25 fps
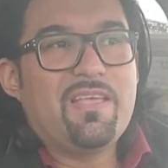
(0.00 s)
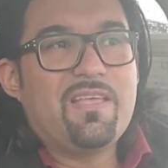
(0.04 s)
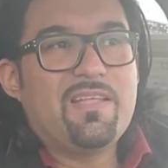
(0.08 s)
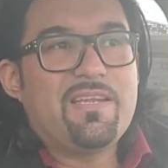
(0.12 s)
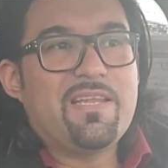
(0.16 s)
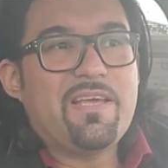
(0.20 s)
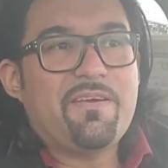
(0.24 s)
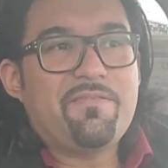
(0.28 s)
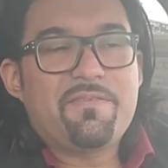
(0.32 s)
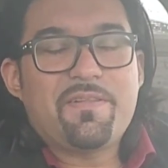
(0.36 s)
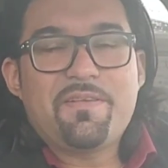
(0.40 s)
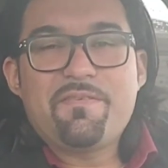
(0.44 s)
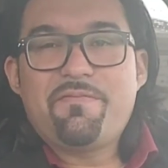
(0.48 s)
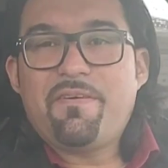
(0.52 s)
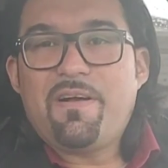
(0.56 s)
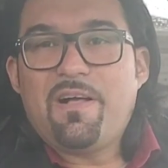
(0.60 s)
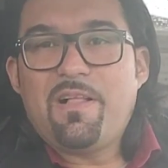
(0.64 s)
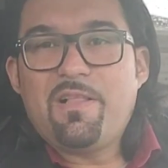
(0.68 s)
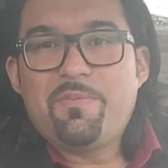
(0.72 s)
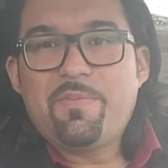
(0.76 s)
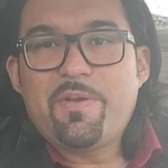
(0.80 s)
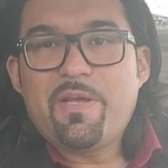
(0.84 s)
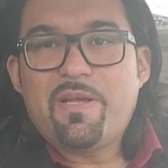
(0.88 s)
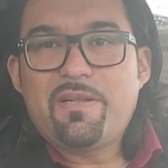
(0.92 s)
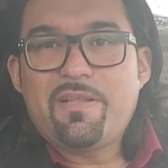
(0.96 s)
Definitely
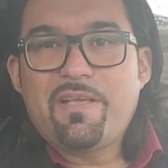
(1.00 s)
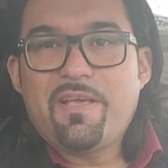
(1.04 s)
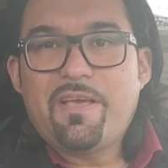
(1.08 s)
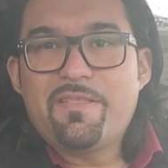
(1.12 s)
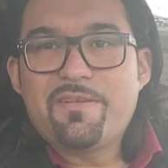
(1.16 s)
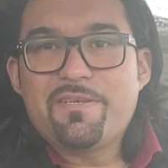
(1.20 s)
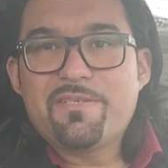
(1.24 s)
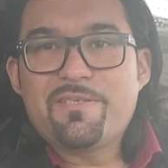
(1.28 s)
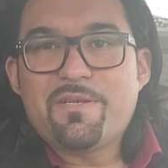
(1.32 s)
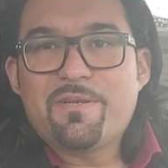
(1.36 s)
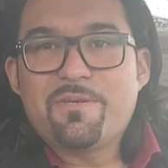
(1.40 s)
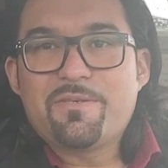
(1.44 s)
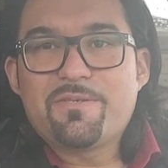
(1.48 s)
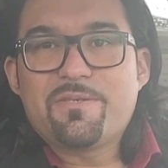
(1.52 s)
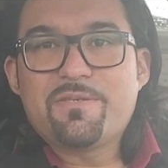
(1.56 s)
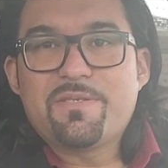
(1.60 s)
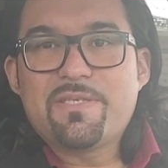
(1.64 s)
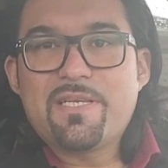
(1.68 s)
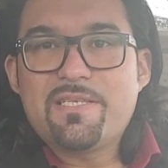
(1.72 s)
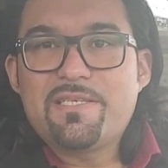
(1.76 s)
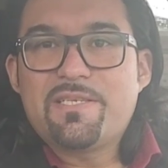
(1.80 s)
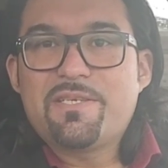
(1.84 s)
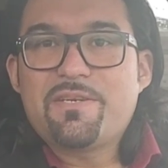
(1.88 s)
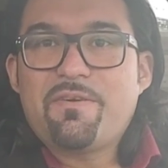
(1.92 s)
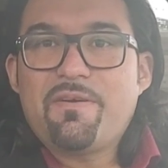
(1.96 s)
follow me on the other
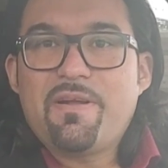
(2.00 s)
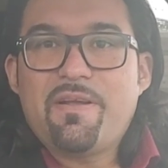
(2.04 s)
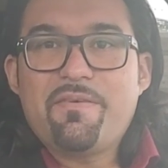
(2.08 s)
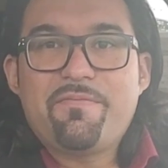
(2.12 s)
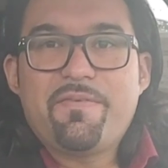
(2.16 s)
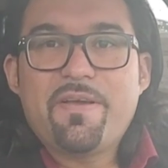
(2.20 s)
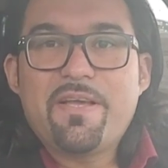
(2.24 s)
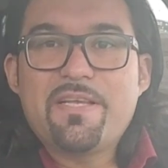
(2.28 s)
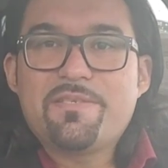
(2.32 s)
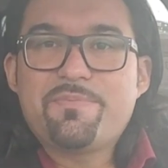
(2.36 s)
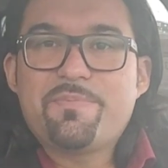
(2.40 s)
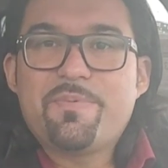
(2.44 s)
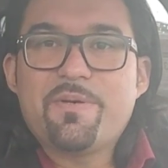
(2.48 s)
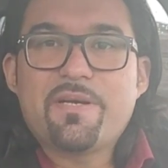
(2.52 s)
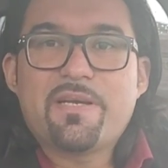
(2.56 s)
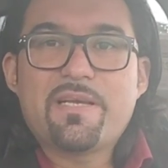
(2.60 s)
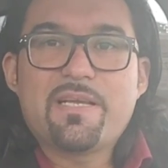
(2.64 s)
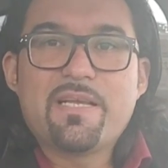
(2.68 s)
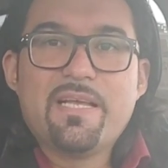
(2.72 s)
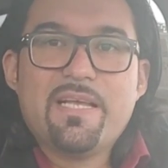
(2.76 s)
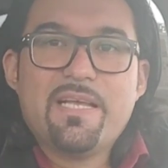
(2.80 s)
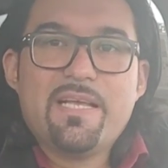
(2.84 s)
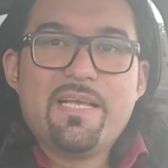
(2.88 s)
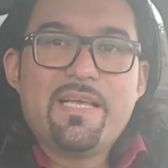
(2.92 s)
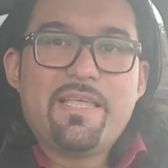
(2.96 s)
socials, Instagram, Facebook.
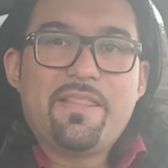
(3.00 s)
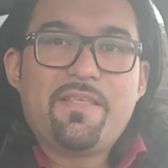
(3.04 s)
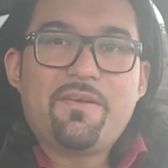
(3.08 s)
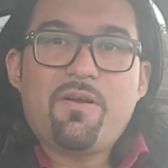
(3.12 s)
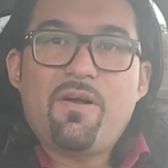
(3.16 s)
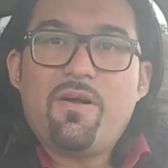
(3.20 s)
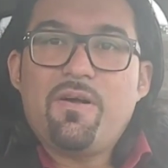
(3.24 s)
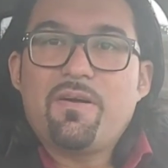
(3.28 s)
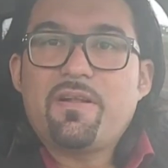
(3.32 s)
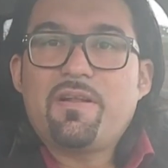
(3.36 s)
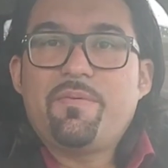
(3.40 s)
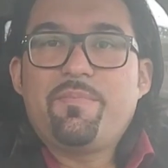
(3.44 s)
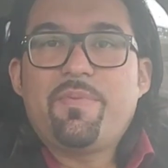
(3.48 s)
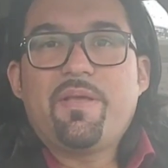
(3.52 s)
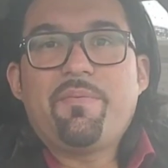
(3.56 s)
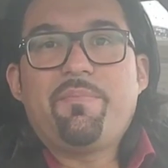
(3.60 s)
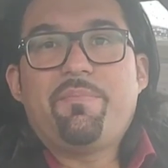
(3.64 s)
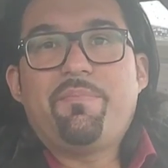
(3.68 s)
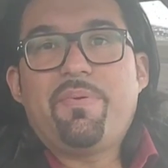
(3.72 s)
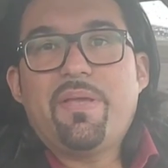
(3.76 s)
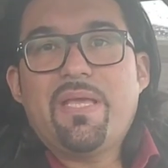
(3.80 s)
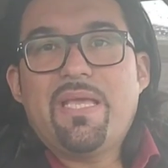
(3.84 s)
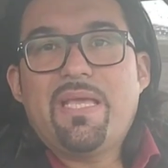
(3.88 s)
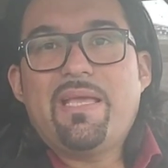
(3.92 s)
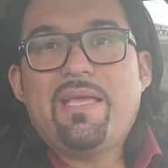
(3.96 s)
They're all going to
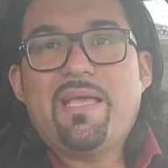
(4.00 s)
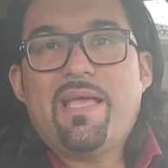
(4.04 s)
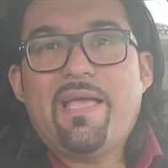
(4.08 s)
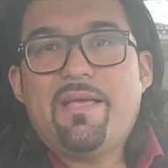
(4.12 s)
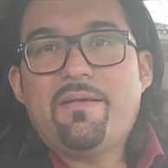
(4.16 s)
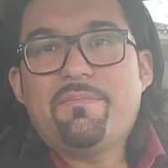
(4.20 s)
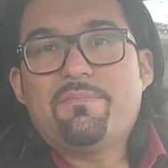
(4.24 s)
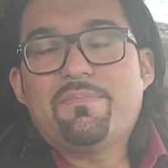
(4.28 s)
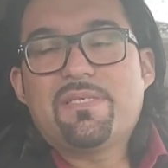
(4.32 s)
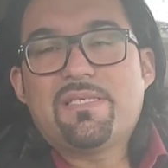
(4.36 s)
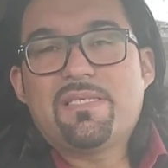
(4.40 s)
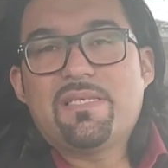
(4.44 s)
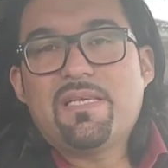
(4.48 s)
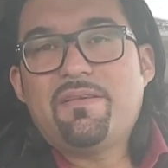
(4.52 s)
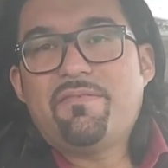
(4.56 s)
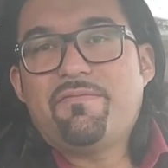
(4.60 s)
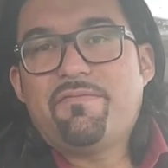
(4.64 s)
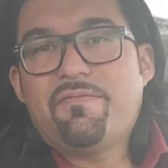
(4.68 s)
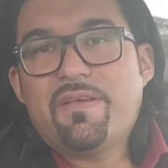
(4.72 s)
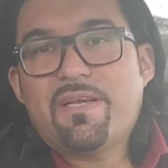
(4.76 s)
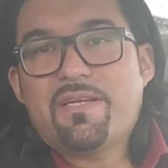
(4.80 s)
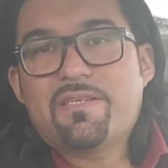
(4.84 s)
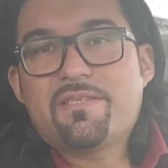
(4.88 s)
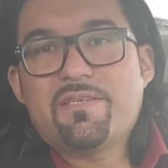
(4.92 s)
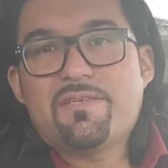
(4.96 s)
be BMC
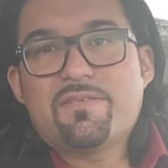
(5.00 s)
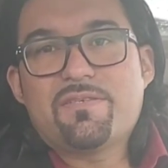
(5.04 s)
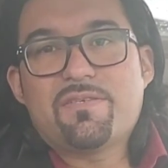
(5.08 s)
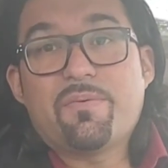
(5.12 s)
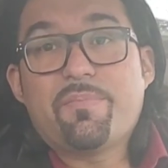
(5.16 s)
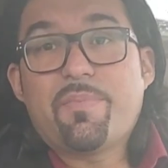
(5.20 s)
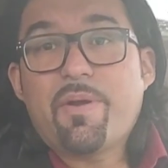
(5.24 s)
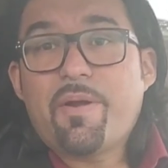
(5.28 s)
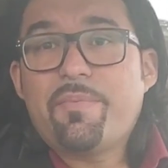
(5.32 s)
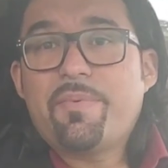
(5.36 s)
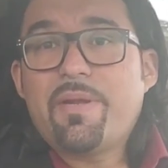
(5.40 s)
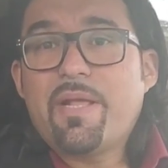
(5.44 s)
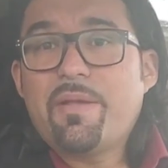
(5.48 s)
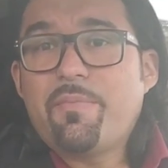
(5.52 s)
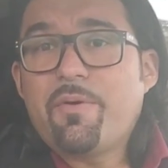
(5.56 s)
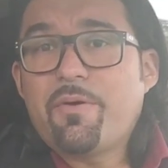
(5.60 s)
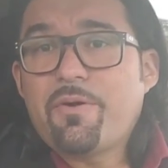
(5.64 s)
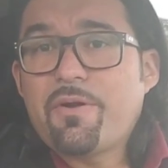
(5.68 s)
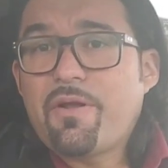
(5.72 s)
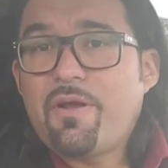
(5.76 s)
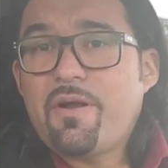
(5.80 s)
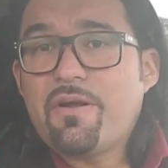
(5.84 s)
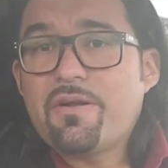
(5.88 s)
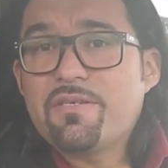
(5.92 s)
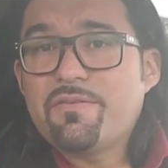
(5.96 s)
Victor, so Bourbonnais
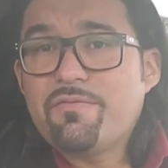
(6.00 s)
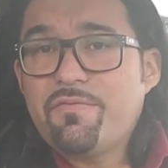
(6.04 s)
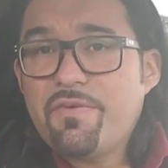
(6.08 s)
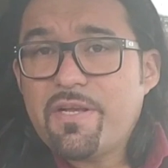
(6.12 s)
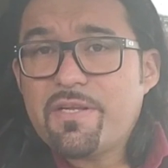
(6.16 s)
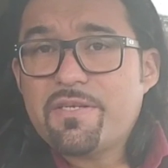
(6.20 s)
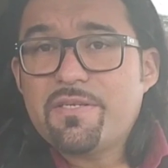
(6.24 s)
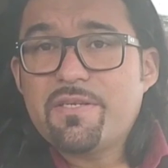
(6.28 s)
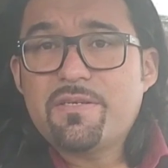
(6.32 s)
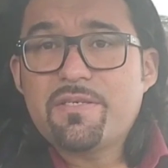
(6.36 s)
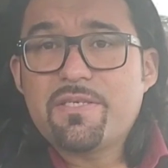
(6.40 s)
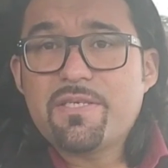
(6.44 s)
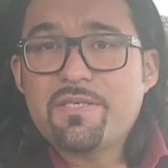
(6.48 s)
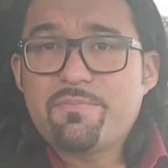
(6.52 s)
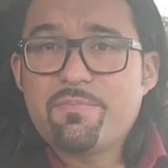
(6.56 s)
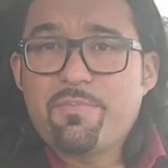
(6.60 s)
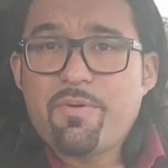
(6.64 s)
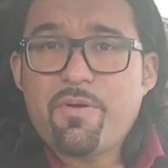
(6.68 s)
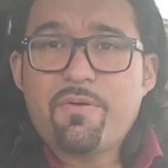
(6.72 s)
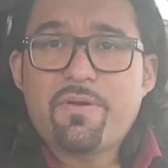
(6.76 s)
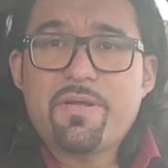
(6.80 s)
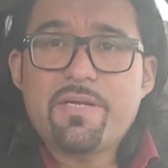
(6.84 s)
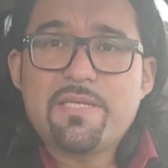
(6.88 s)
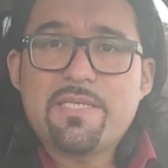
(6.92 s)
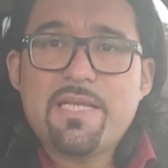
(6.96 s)
Motor Cars Victor, just
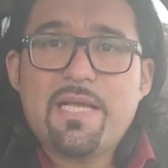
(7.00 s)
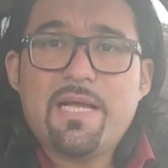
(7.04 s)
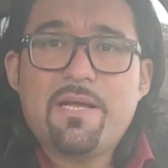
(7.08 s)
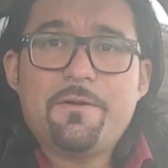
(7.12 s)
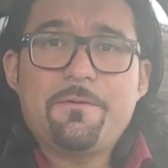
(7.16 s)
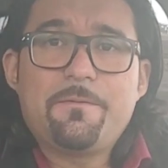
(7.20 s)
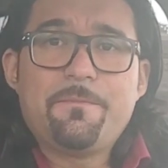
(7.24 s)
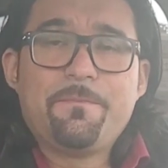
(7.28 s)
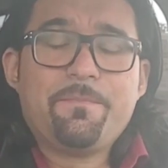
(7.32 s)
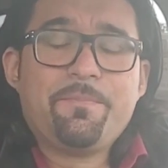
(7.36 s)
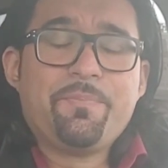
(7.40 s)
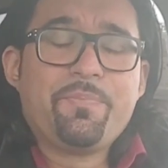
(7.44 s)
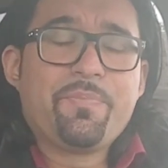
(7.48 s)
broken down.